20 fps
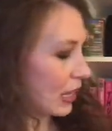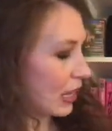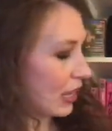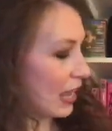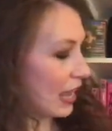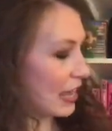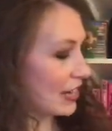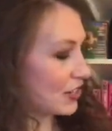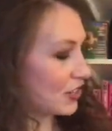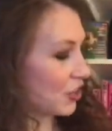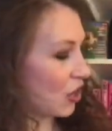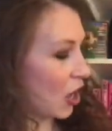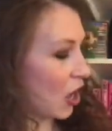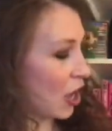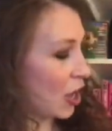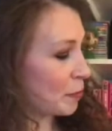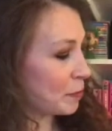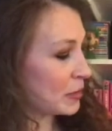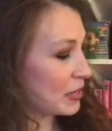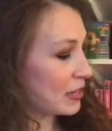And
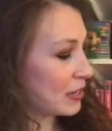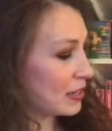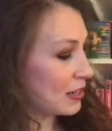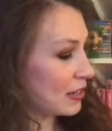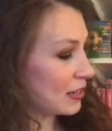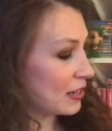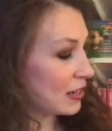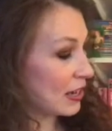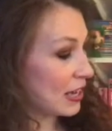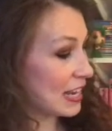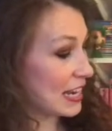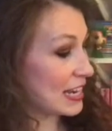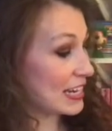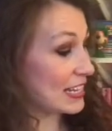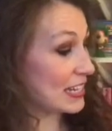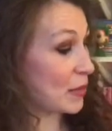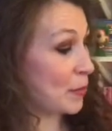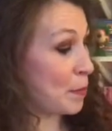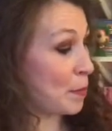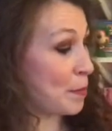copied
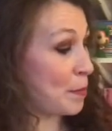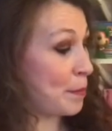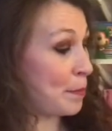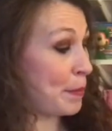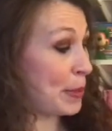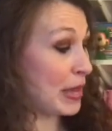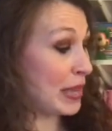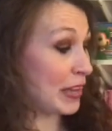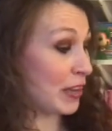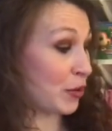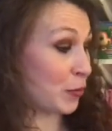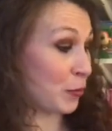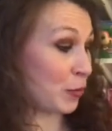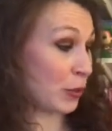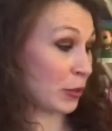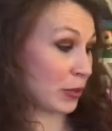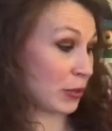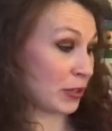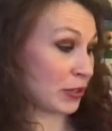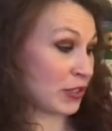into big
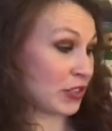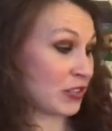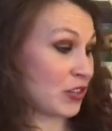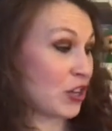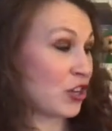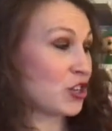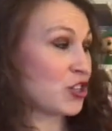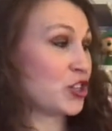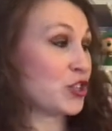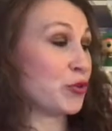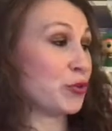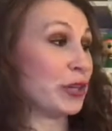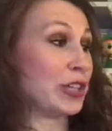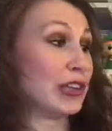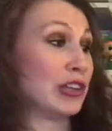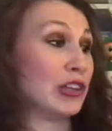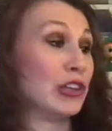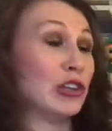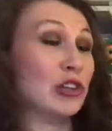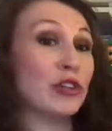books to
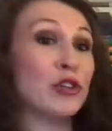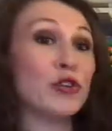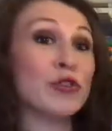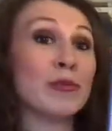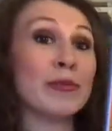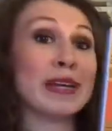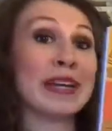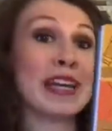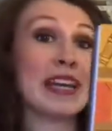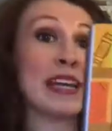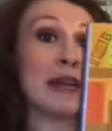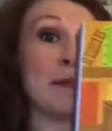illuminate